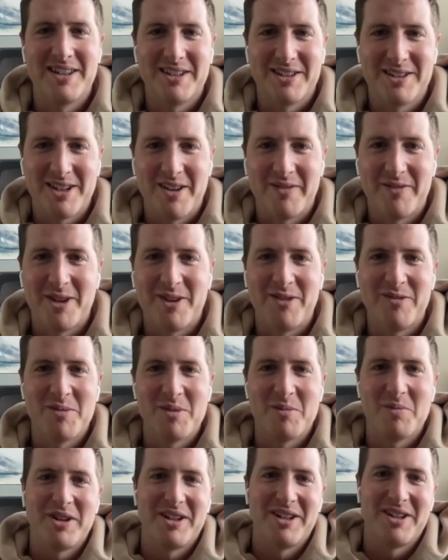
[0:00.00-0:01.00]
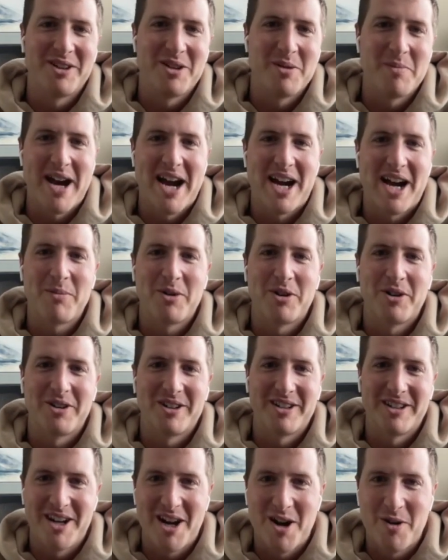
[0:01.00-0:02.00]
the stuff that you've been putting on the back
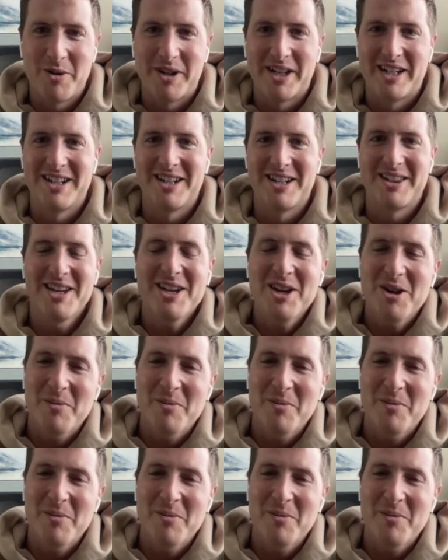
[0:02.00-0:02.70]
burner and not wanting to think